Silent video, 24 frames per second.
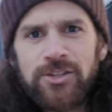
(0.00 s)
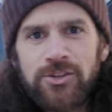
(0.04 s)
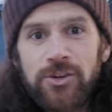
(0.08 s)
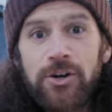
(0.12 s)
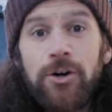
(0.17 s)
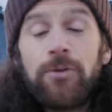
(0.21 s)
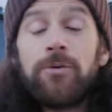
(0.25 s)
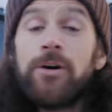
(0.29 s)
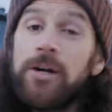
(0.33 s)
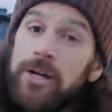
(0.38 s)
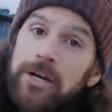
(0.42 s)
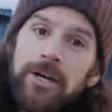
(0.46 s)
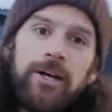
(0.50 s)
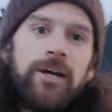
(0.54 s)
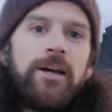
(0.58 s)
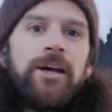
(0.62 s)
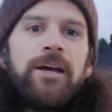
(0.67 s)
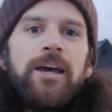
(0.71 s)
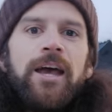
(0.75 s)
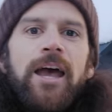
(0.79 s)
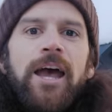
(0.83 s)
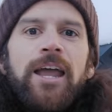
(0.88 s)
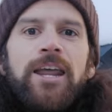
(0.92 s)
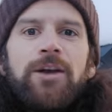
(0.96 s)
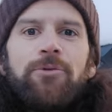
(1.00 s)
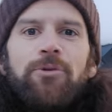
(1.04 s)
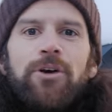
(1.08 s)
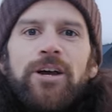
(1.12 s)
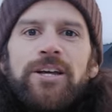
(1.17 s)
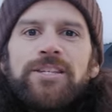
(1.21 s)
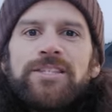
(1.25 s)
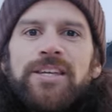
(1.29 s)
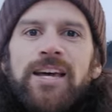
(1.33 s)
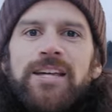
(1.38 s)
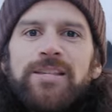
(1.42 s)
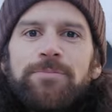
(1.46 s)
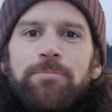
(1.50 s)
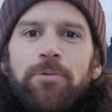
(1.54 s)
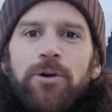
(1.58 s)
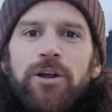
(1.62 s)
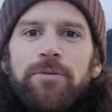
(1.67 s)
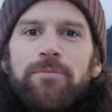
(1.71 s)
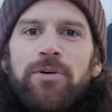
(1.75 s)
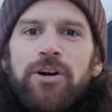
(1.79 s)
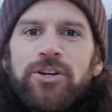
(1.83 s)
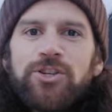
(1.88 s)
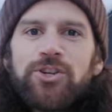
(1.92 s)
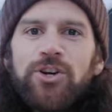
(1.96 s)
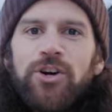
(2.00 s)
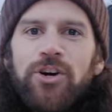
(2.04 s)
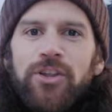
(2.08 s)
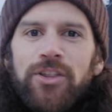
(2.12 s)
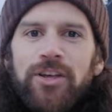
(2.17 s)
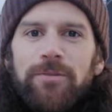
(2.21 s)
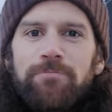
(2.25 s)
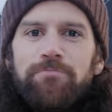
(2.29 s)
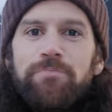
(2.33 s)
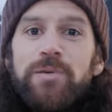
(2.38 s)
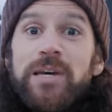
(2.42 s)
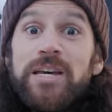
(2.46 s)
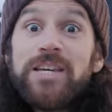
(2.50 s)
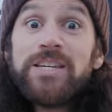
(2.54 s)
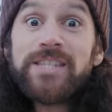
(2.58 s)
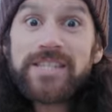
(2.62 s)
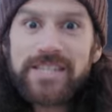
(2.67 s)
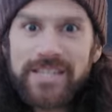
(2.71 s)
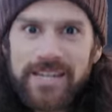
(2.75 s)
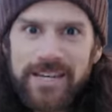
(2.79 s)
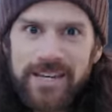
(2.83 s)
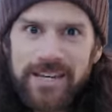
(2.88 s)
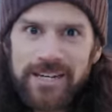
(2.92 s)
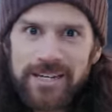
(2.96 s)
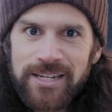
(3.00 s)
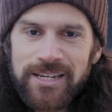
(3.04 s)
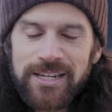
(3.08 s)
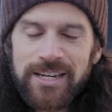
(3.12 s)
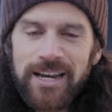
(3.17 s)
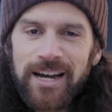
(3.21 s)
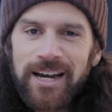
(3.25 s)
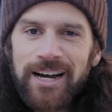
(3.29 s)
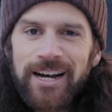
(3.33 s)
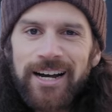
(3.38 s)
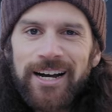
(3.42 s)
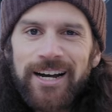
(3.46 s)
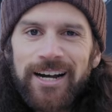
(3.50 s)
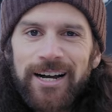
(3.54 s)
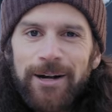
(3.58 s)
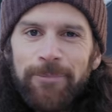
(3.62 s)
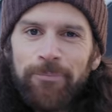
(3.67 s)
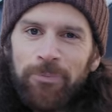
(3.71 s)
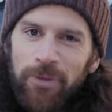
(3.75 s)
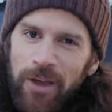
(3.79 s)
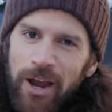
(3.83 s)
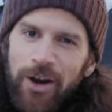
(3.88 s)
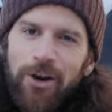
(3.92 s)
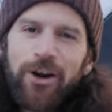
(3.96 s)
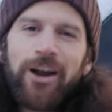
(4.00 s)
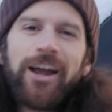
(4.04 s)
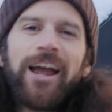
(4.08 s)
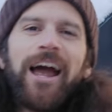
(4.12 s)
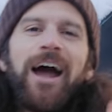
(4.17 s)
So Anyways, that's pretty much all the business. Uh, Eric,